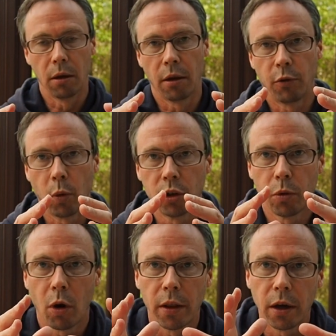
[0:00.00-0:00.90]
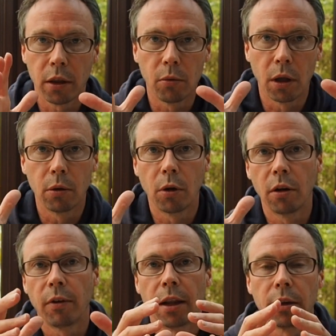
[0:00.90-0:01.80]
If you're wondering why the other one, the one
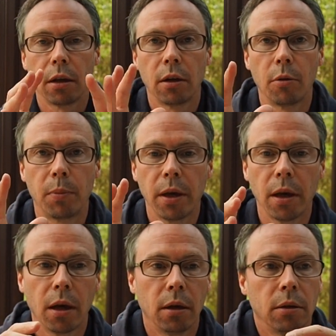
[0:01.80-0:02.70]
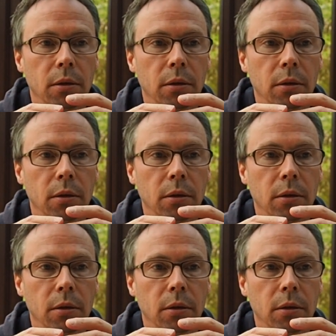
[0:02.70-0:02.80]
of Llandudno Pier,